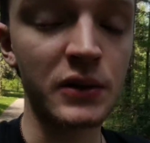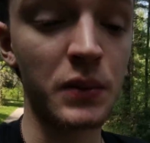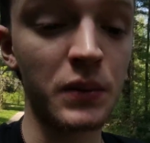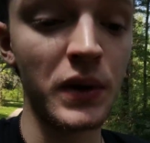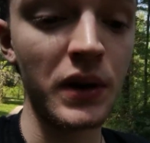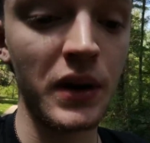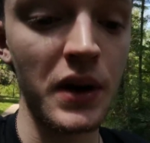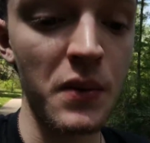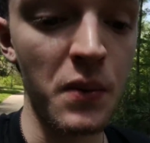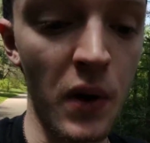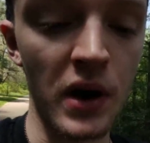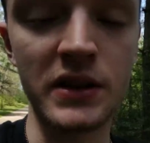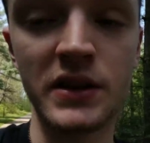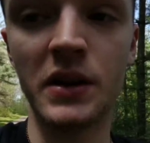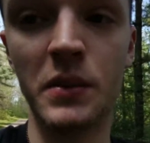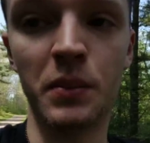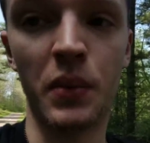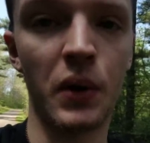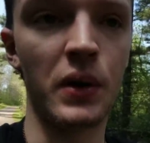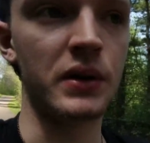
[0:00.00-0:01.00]
really what's
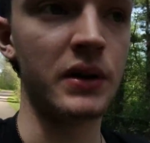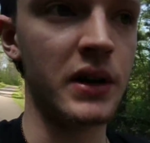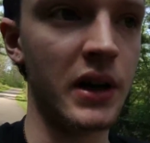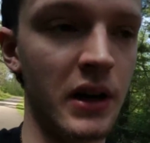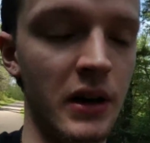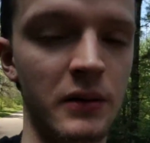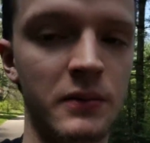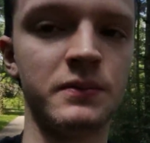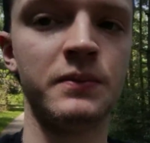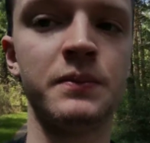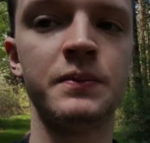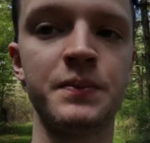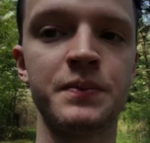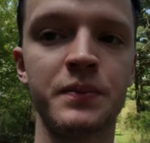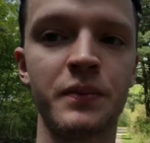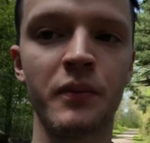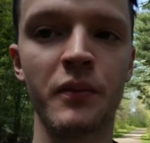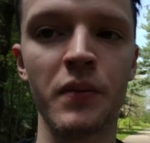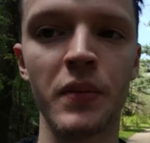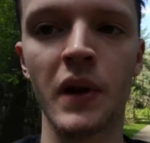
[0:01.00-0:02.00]
important here.
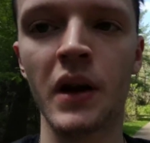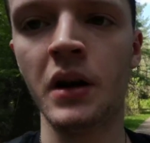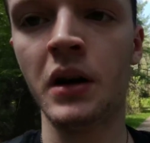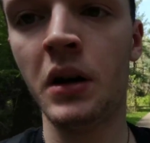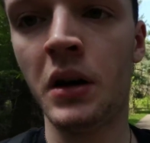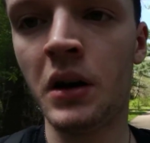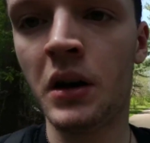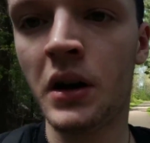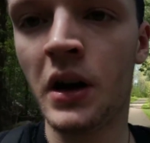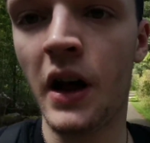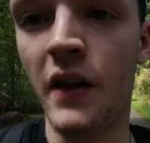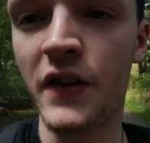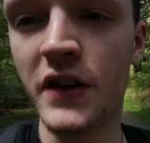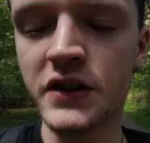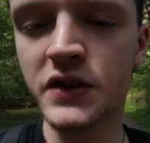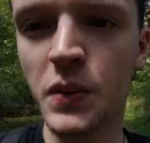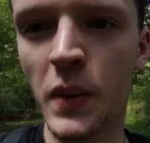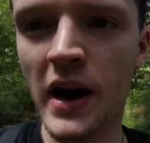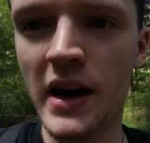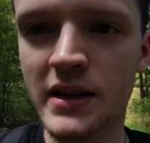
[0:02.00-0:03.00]
And
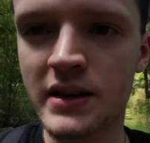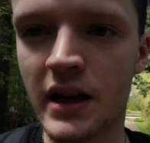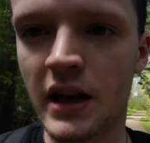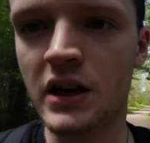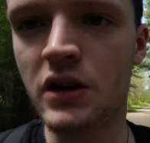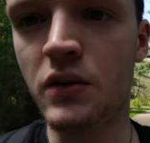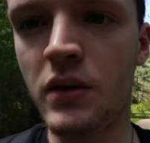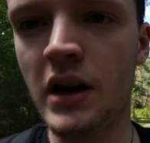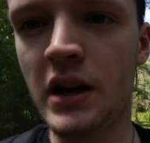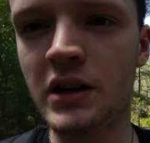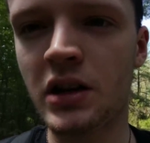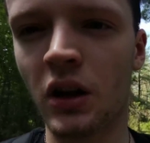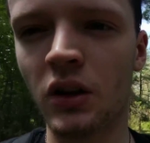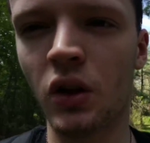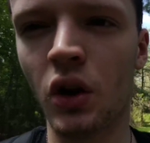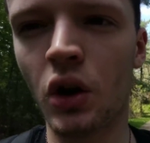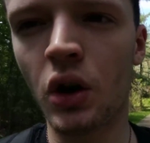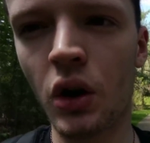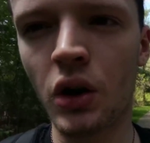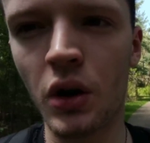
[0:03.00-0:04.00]
this is why I say you need to
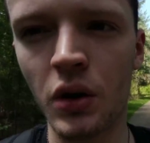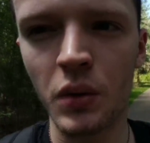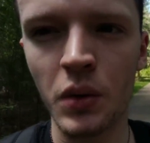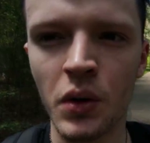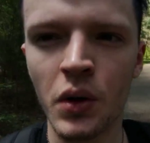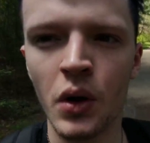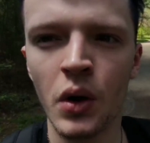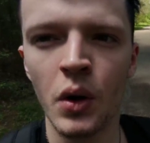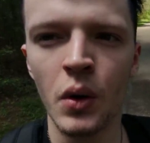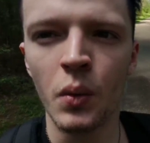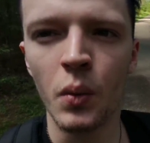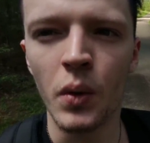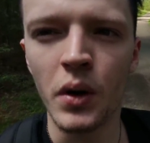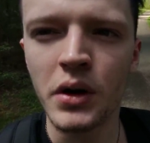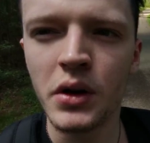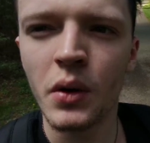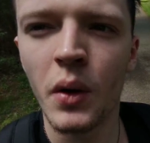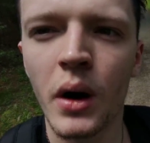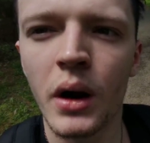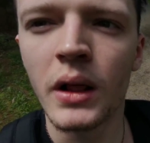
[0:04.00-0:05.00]
learn
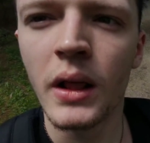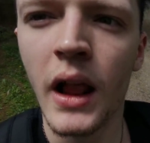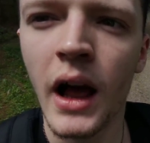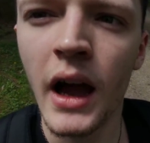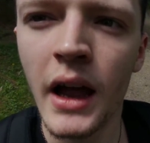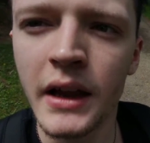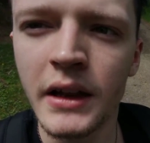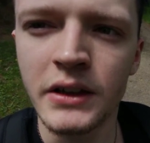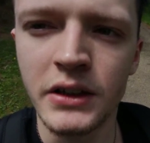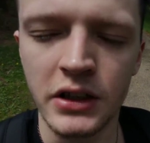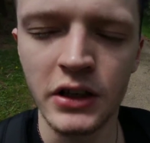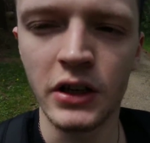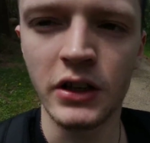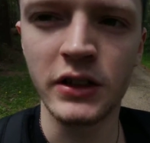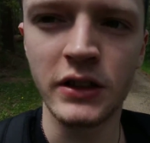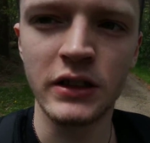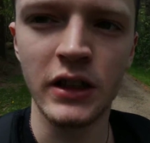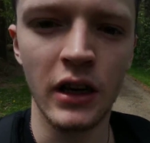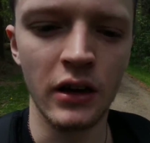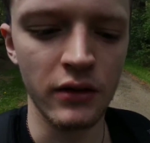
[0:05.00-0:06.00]
when you are lying to
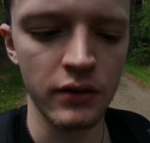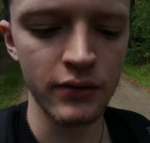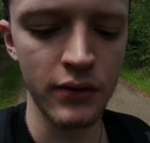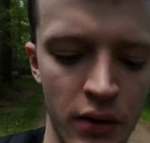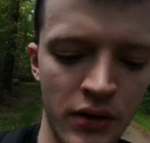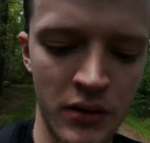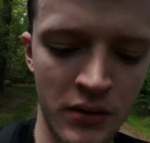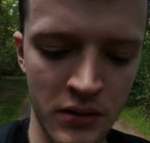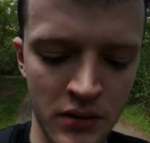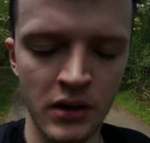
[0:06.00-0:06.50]
yourself.